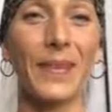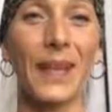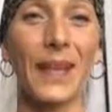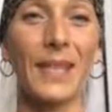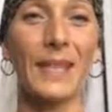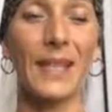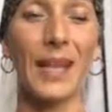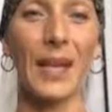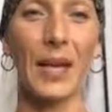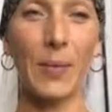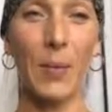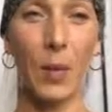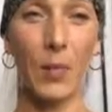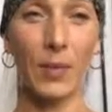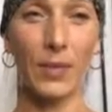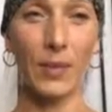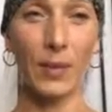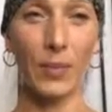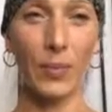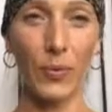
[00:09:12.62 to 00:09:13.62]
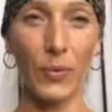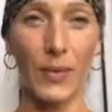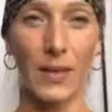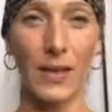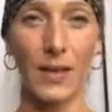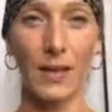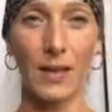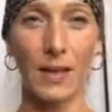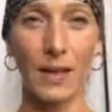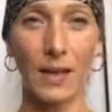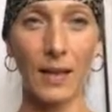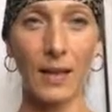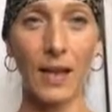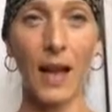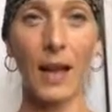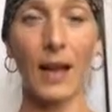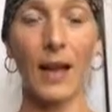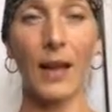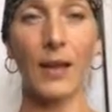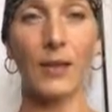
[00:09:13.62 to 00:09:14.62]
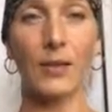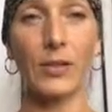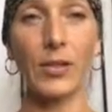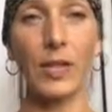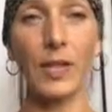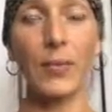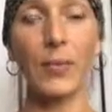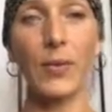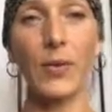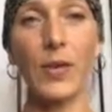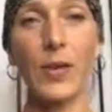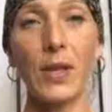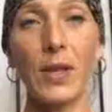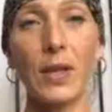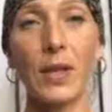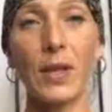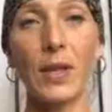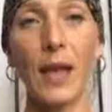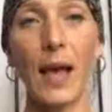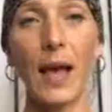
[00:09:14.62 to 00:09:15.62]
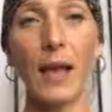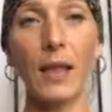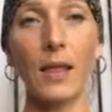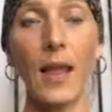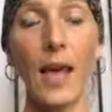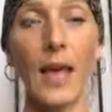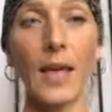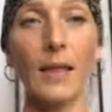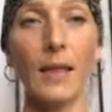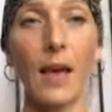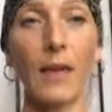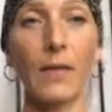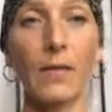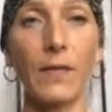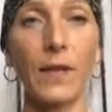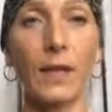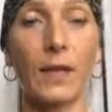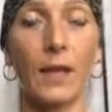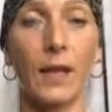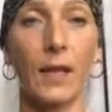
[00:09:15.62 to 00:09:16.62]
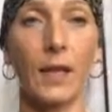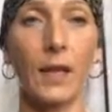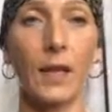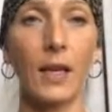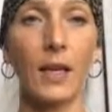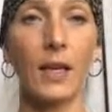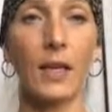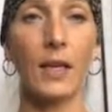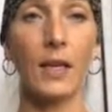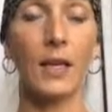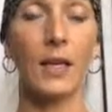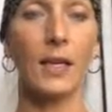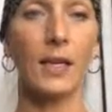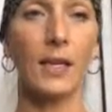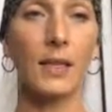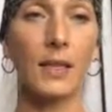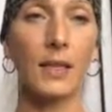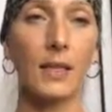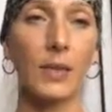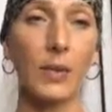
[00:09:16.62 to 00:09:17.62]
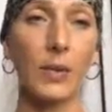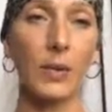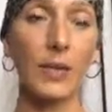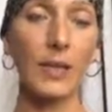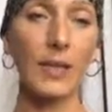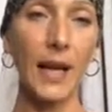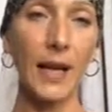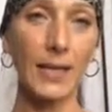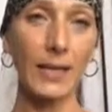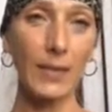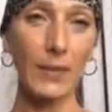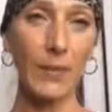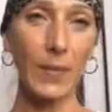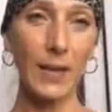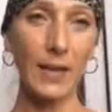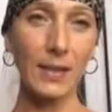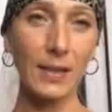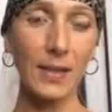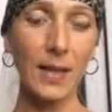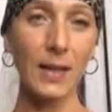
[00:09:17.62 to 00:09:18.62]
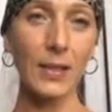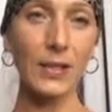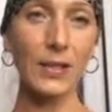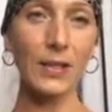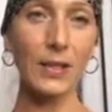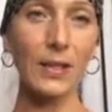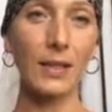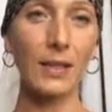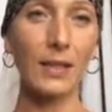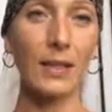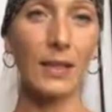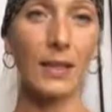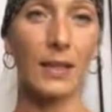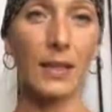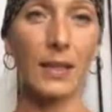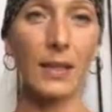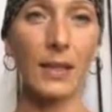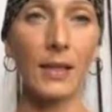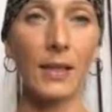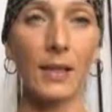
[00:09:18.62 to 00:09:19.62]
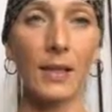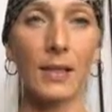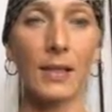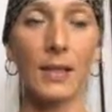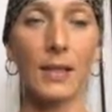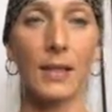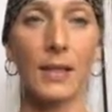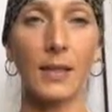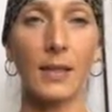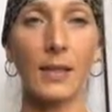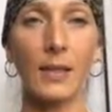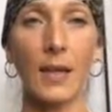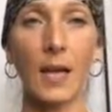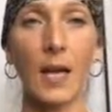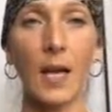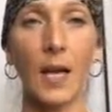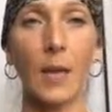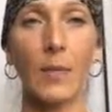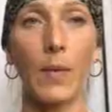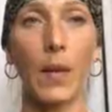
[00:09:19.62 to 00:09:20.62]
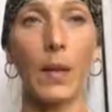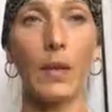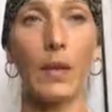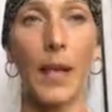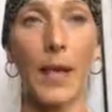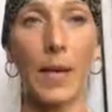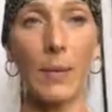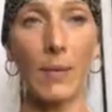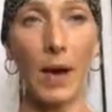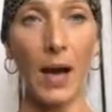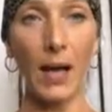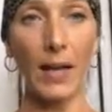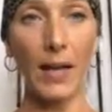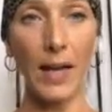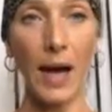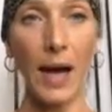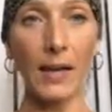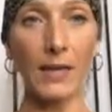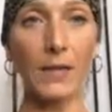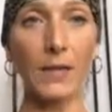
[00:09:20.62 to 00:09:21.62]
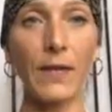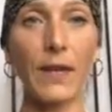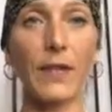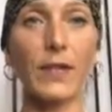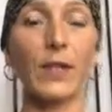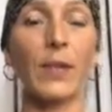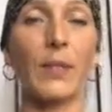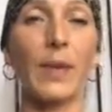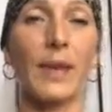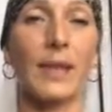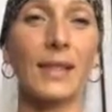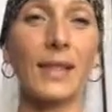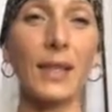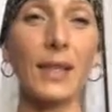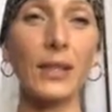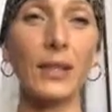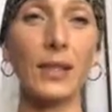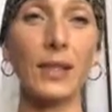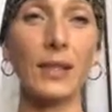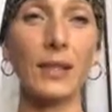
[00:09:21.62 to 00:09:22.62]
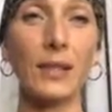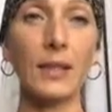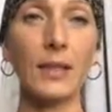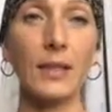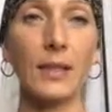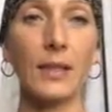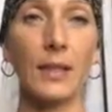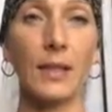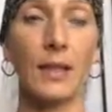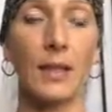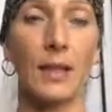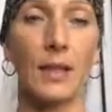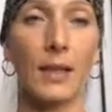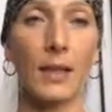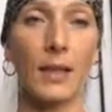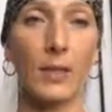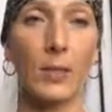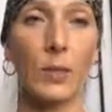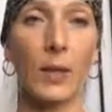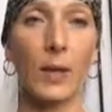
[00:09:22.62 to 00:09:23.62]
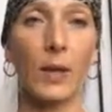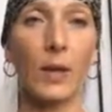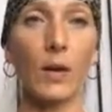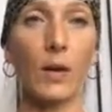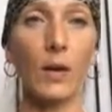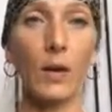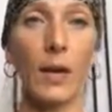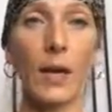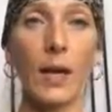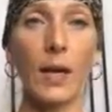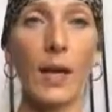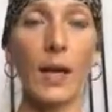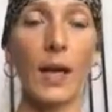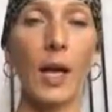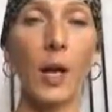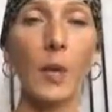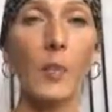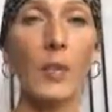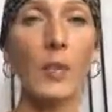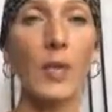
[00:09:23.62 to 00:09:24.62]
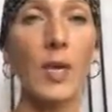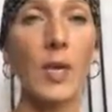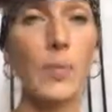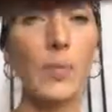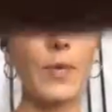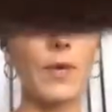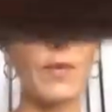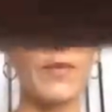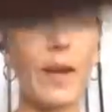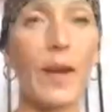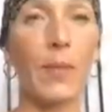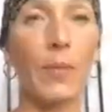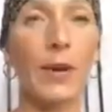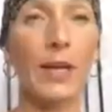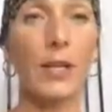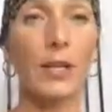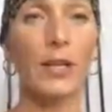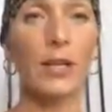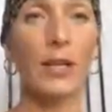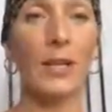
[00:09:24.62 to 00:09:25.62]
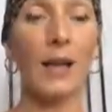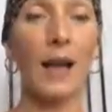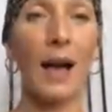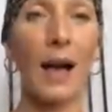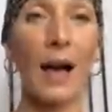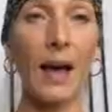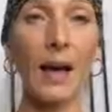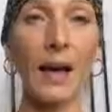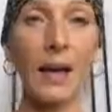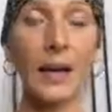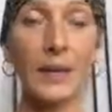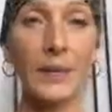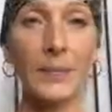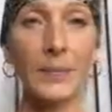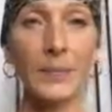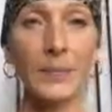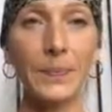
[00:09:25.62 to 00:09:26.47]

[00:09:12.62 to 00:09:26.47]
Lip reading: And take a moment to breathe in that energy, breathe in that light, that feeling. This is a protective meditation. This is a light body activation meditation. This will help you keep your vibration high.